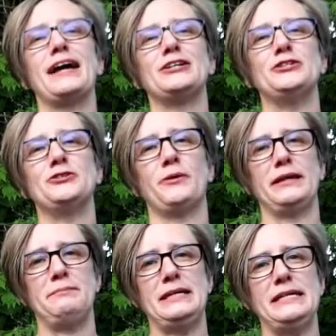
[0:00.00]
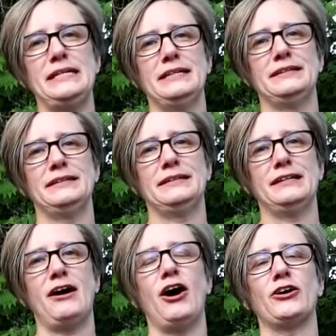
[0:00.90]
join me
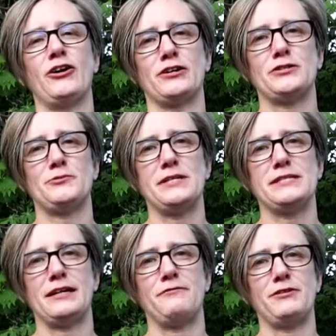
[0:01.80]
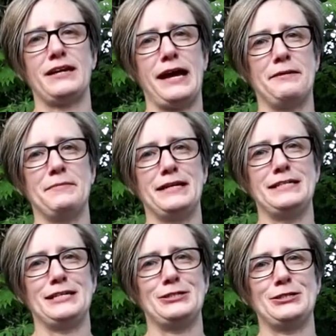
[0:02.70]
on August 22nd for the guided
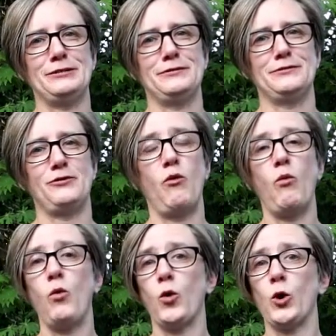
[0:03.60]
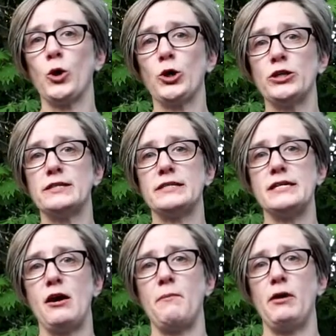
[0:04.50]
meditation or seek
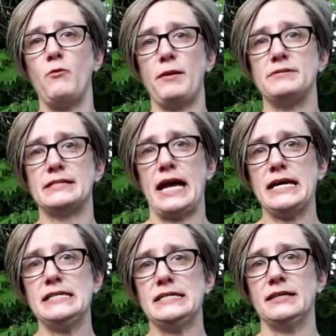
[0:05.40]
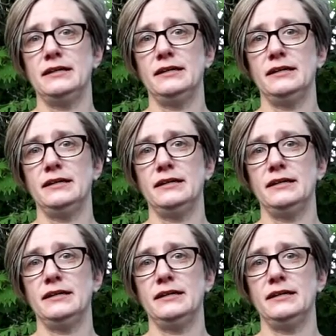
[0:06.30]
out my website